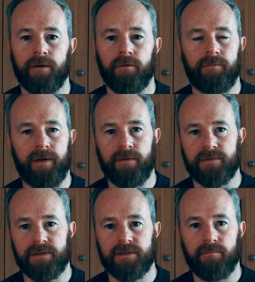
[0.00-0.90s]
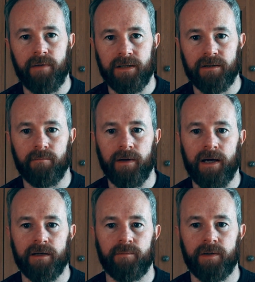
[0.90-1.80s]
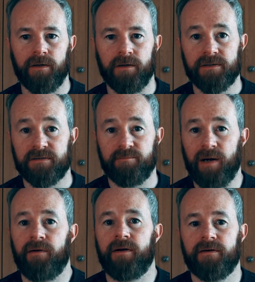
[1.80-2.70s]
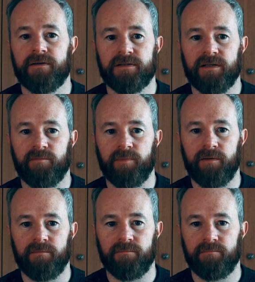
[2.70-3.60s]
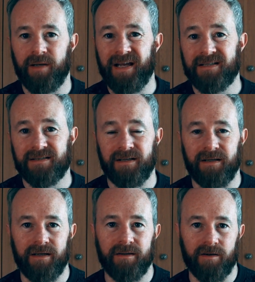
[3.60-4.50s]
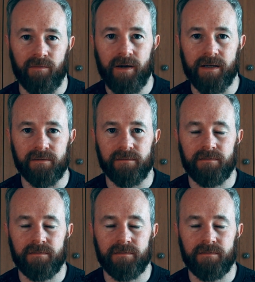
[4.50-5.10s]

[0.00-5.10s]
enough housing to meet the demand because barriers have been placed in their way.